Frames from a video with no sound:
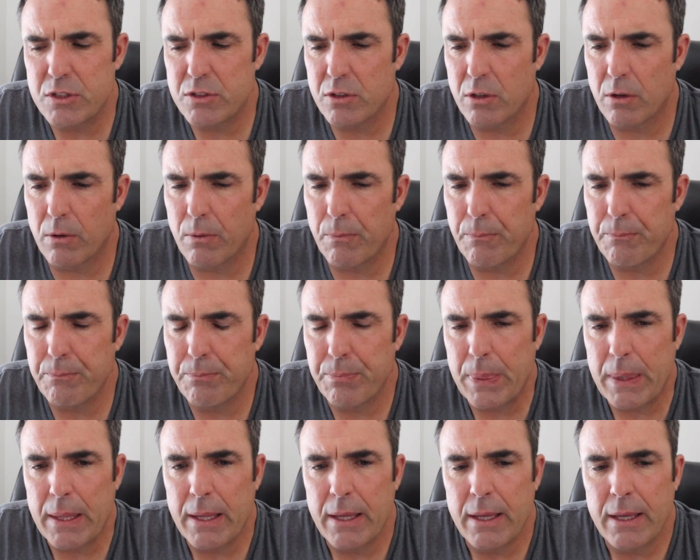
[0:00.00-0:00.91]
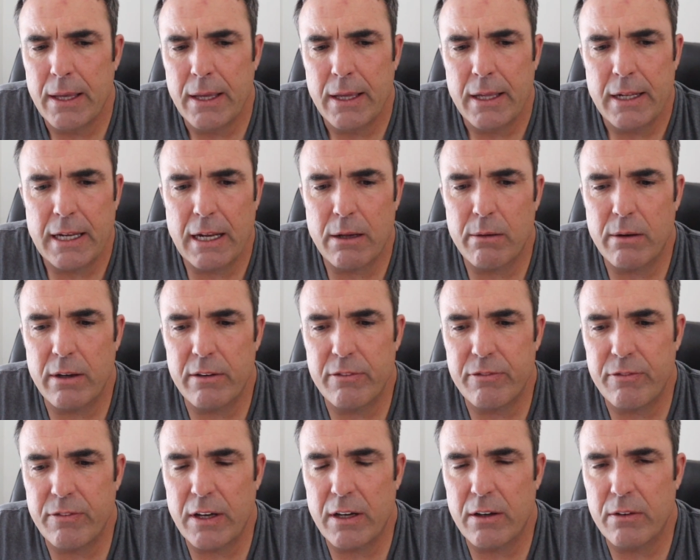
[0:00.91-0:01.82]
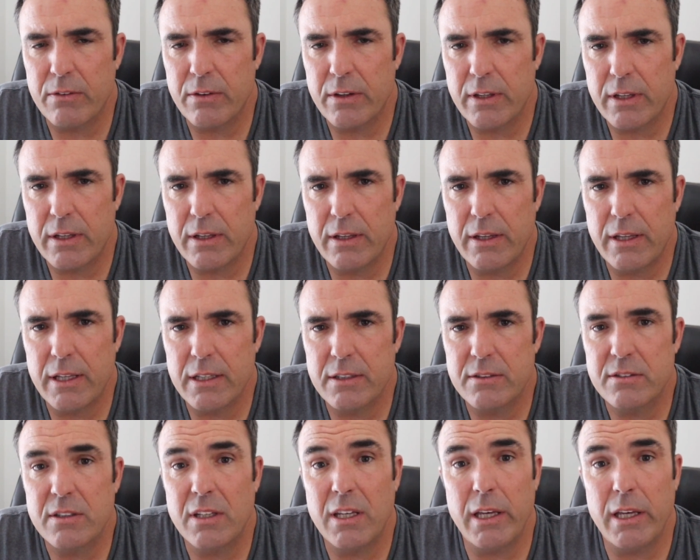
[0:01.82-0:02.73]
So now I found this